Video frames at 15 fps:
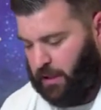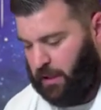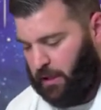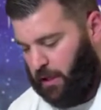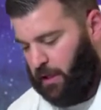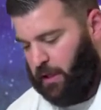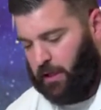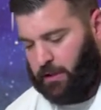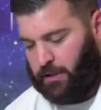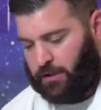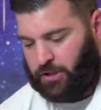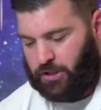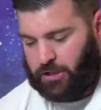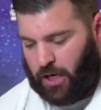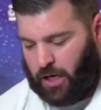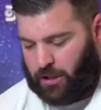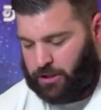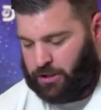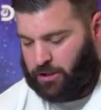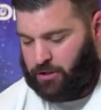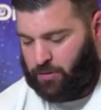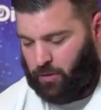and an
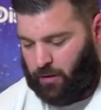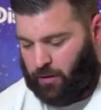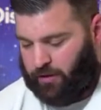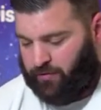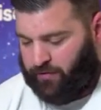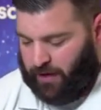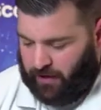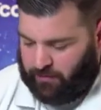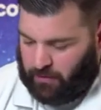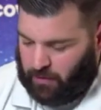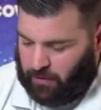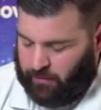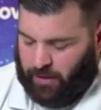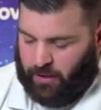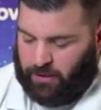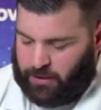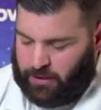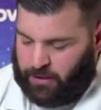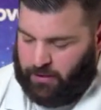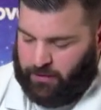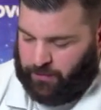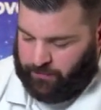astonishing 25
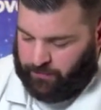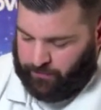millimeters